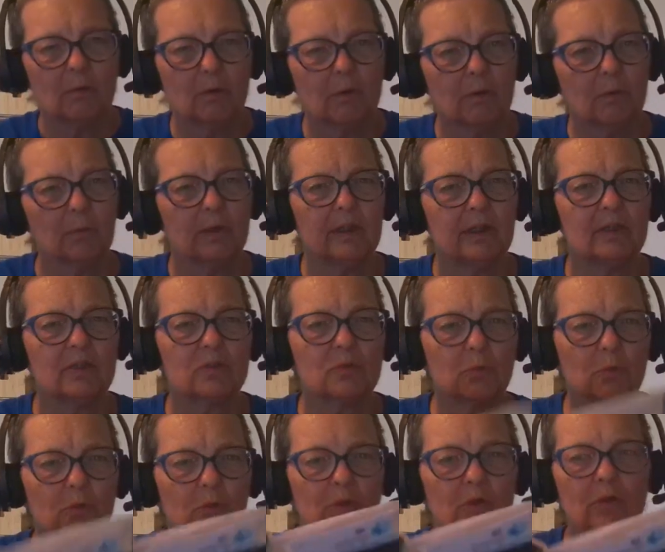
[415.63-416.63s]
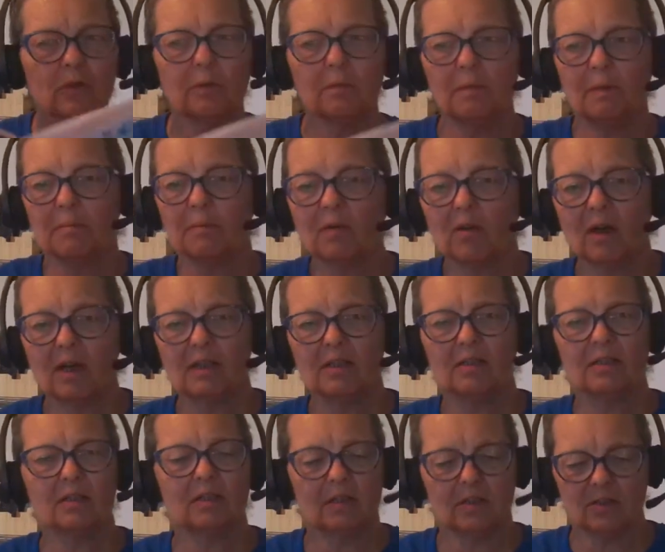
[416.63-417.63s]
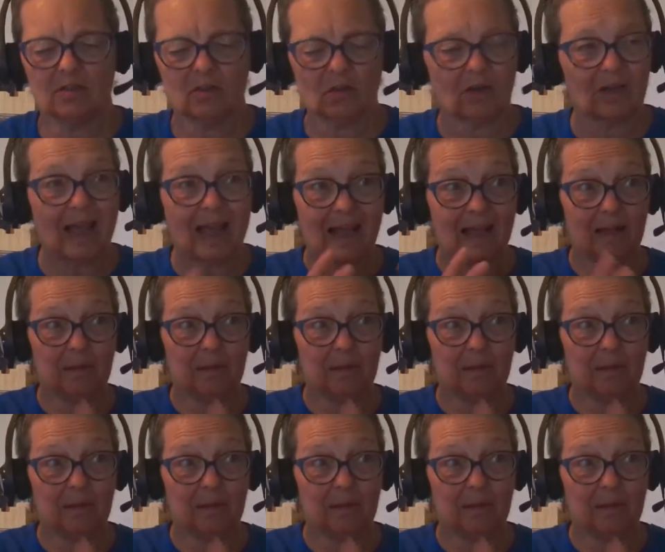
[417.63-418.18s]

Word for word: when we read His Word and memorize it and start